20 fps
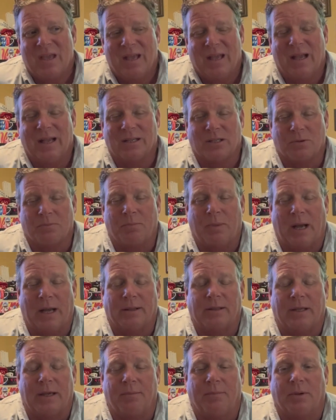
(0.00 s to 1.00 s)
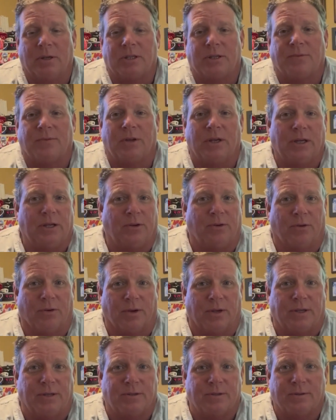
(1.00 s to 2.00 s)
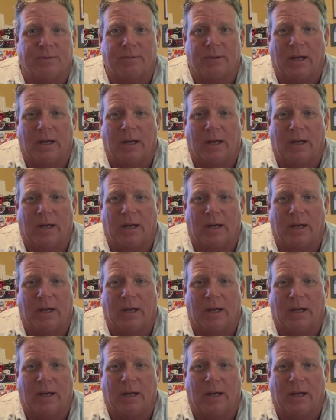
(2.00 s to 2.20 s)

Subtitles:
it's about that much of an increase.